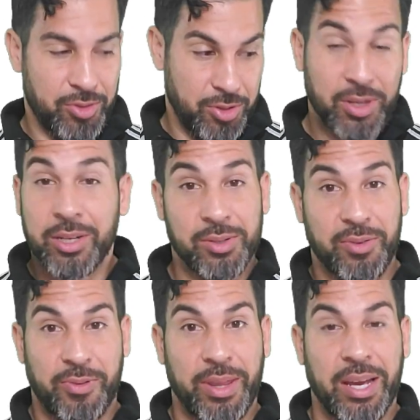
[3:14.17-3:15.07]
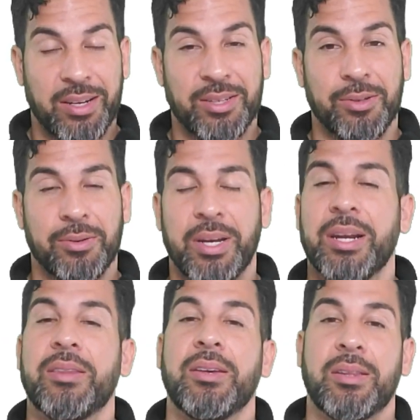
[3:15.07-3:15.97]
you can use it for that too, and
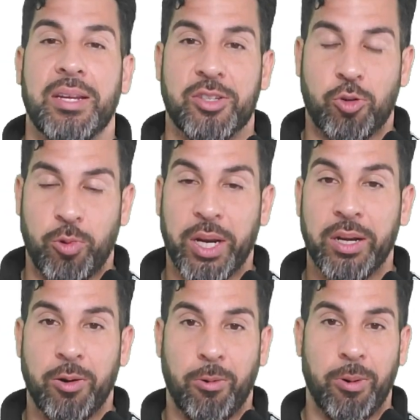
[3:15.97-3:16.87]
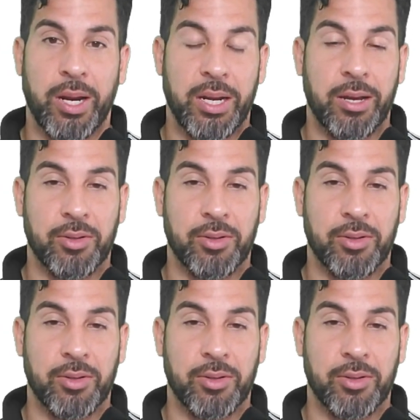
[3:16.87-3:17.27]
I think that's great right now.